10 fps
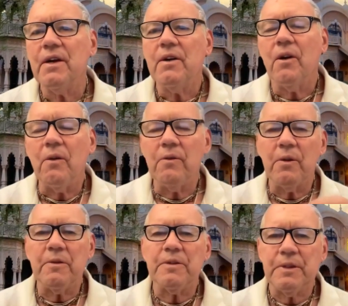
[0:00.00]
over a
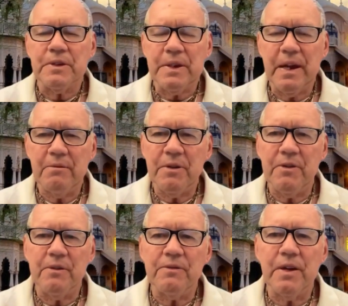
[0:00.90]
sustained period
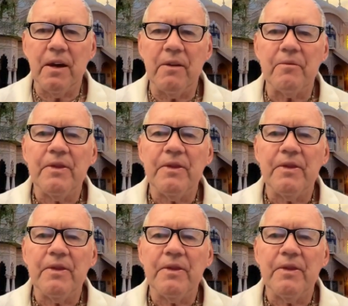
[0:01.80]
of time,